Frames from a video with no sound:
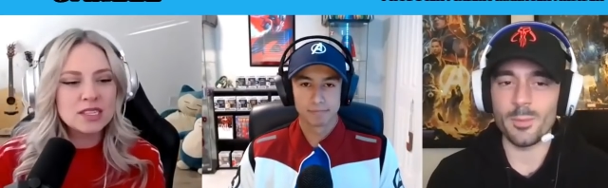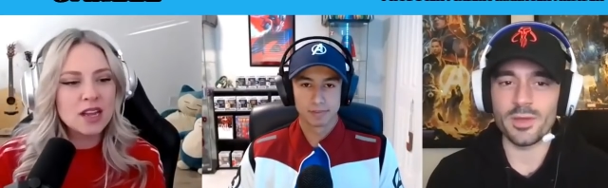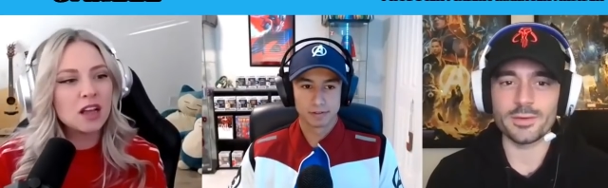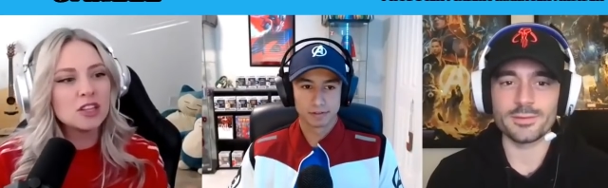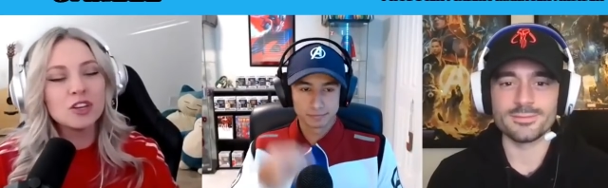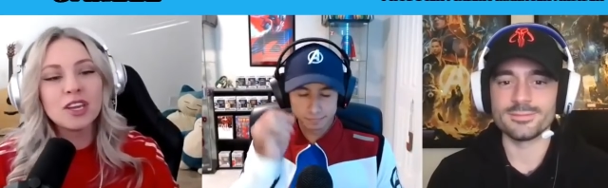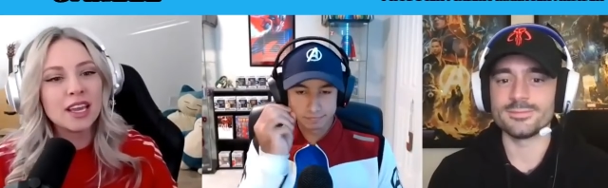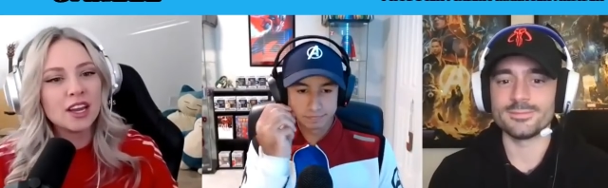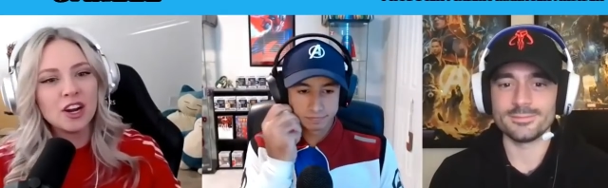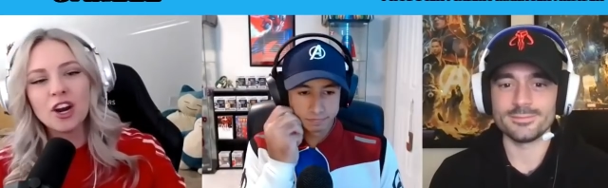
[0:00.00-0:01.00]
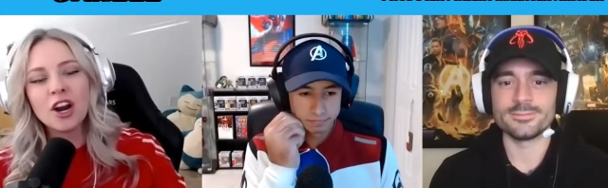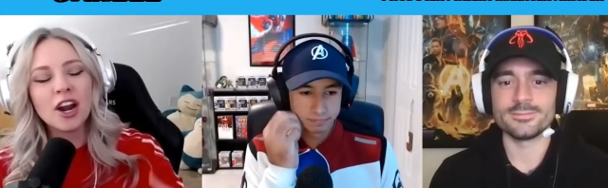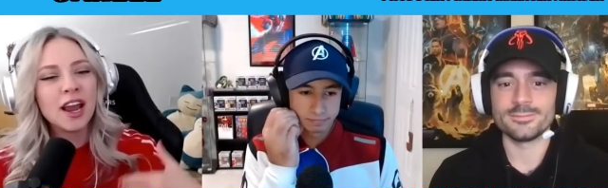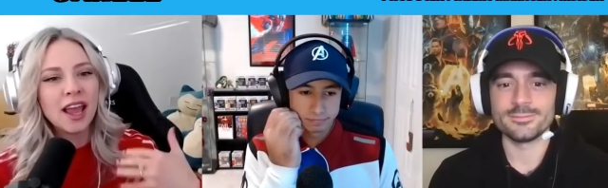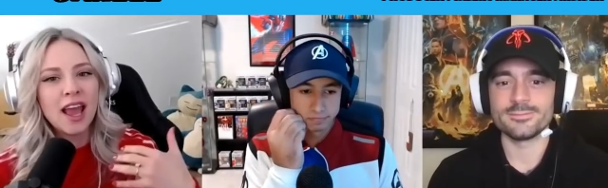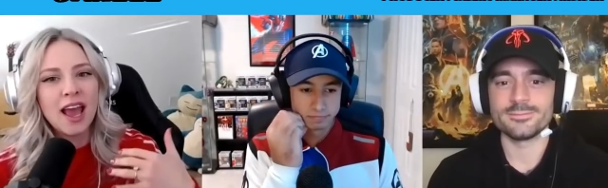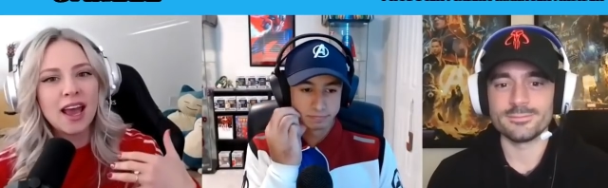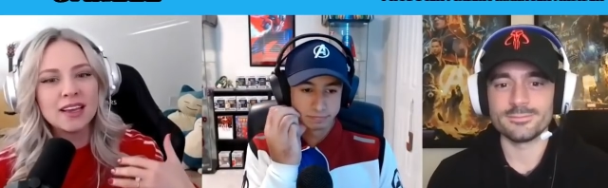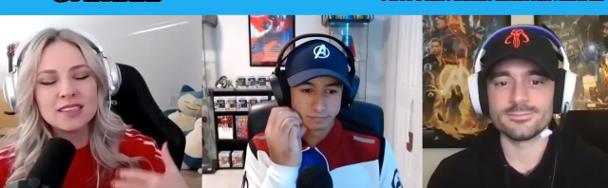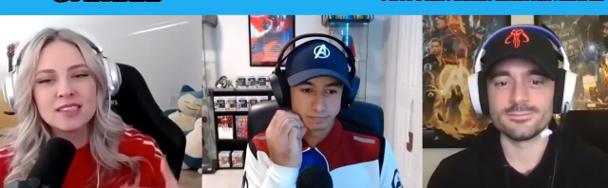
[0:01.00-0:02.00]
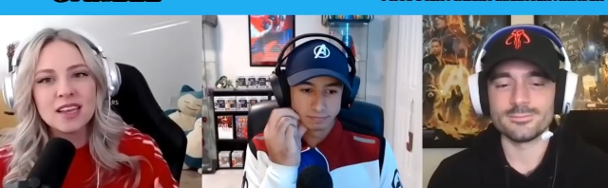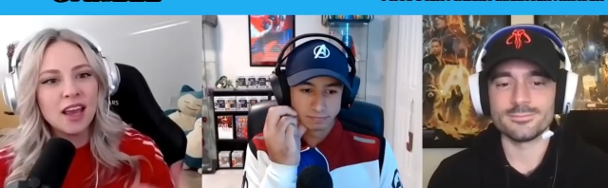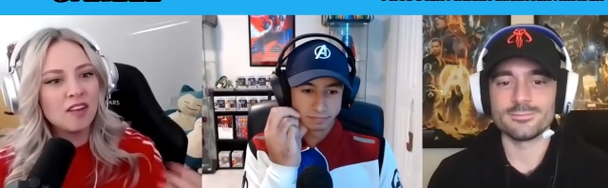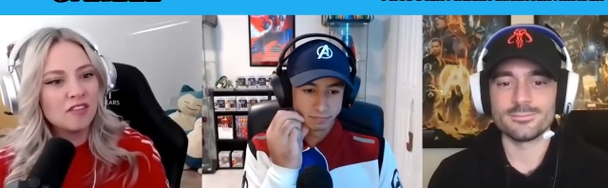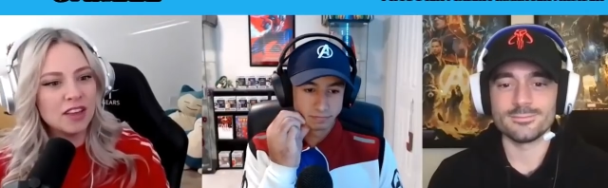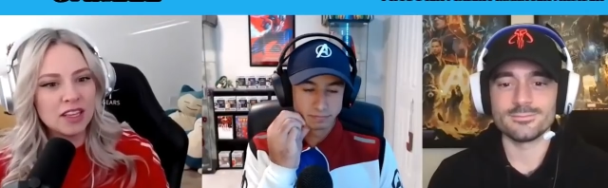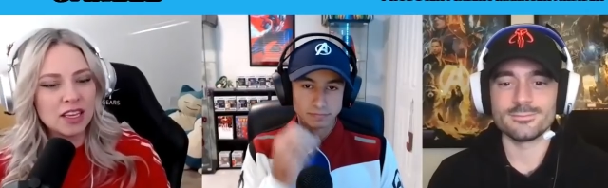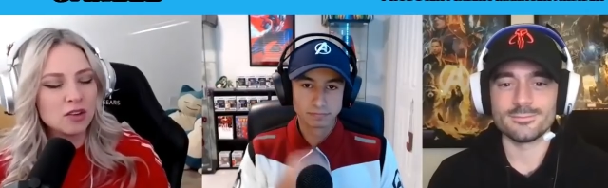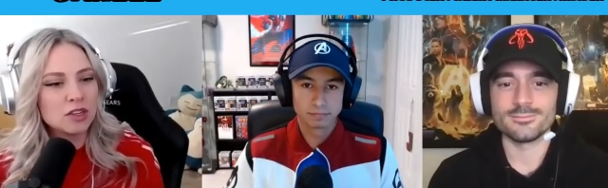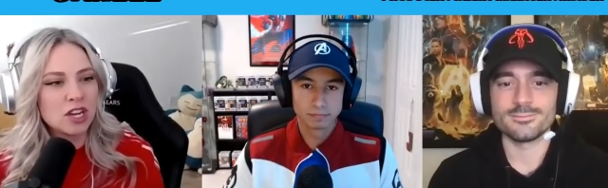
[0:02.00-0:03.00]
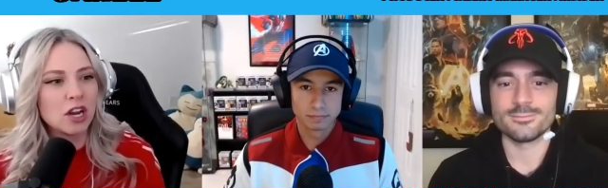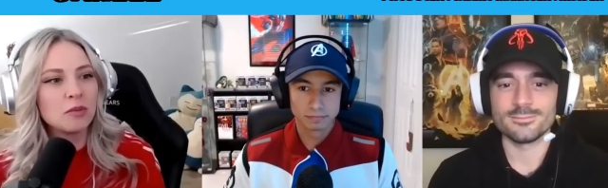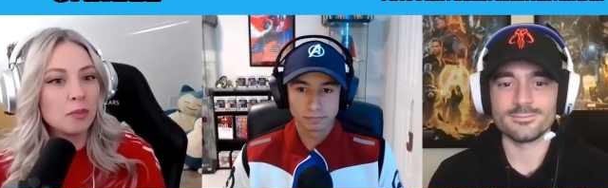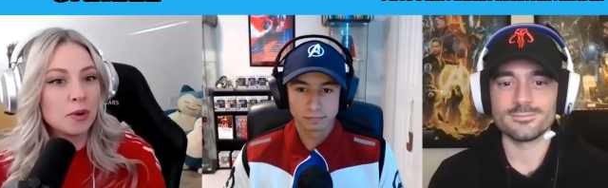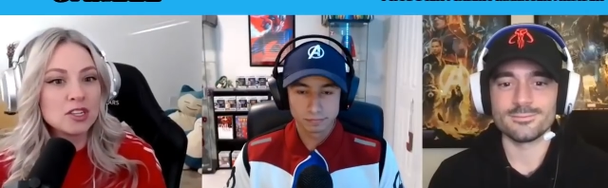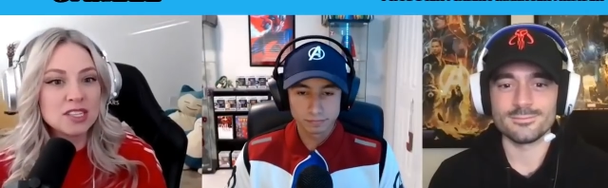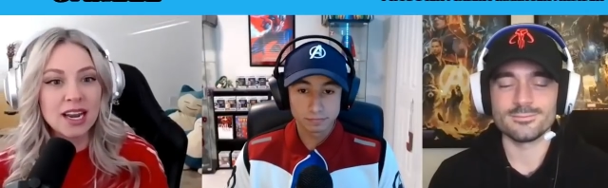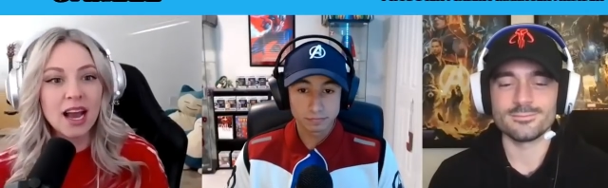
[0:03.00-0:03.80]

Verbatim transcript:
Speaker 1: not looking at her as a villain or a terrible person.